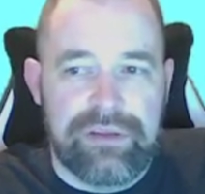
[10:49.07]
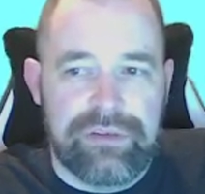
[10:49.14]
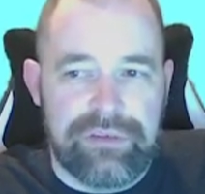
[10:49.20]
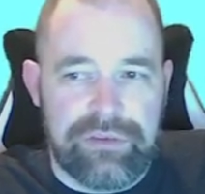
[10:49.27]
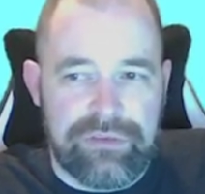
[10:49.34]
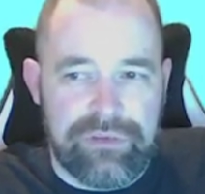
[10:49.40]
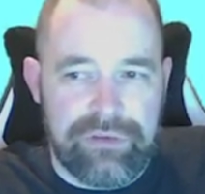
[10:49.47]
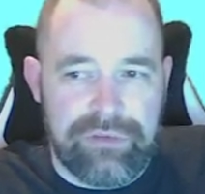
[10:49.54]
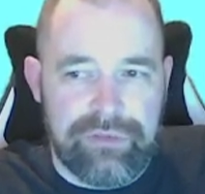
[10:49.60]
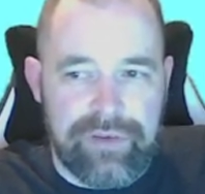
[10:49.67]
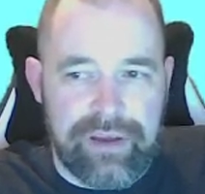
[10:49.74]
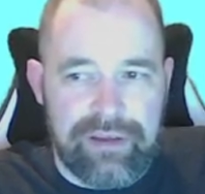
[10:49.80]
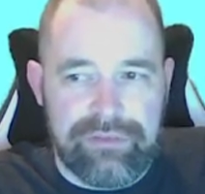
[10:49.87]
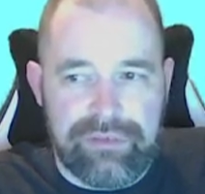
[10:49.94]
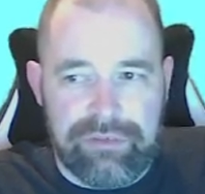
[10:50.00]
So it's 2
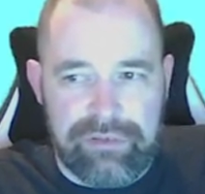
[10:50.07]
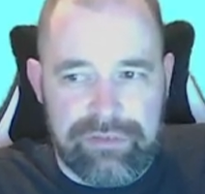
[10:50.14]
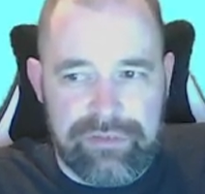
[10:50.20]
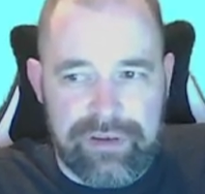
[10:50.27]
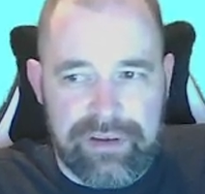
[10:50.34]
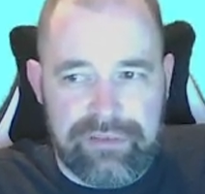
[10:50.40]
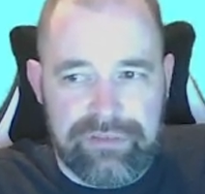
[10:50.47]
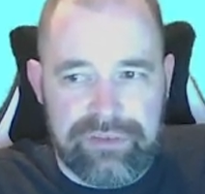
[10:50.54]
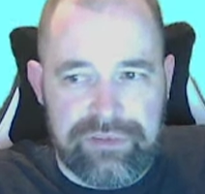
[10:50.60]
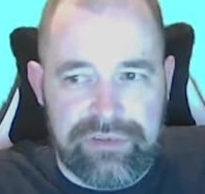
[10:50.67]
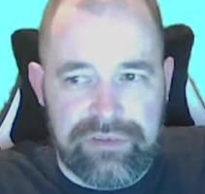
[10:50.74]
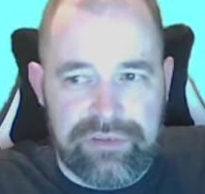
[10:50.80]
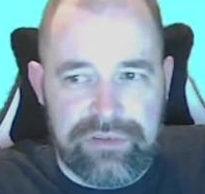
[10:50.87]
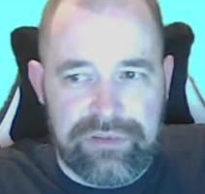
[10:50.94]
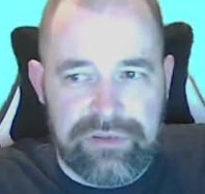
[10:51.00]
5s, 3 5s,
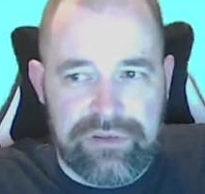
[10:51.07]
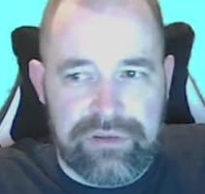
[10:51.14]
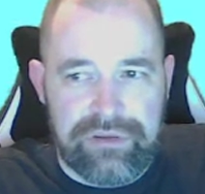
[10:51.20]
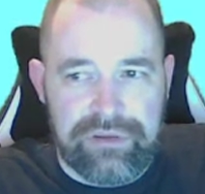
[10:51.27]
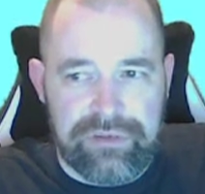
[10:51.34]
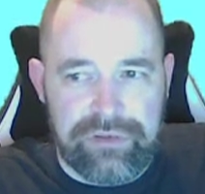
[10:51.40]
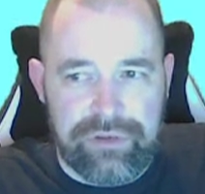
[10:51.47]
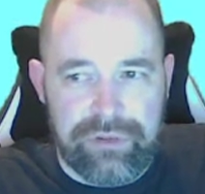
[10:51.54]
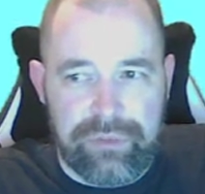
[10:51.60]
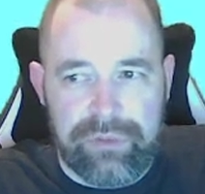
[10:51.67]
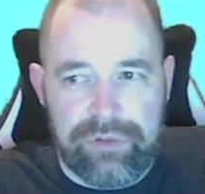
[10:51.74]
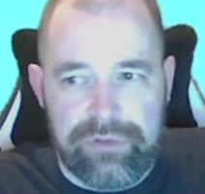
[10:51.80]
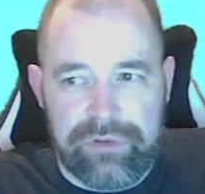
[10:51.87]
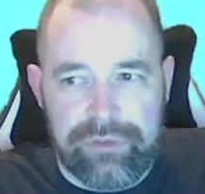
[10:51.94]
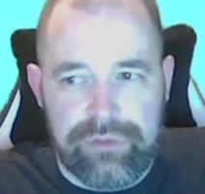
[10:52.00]
a 2
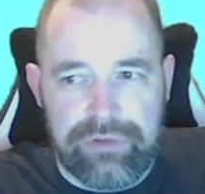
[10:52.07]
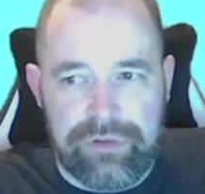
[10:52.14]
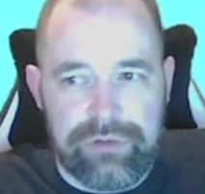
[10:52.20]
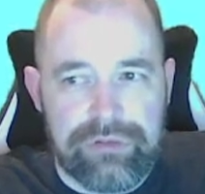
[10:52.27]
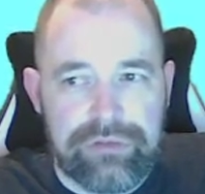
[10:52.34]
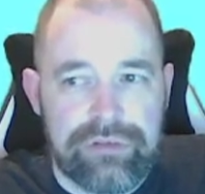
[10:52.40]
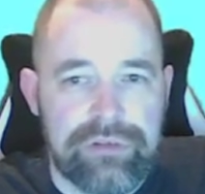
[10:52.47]
and 2 2s.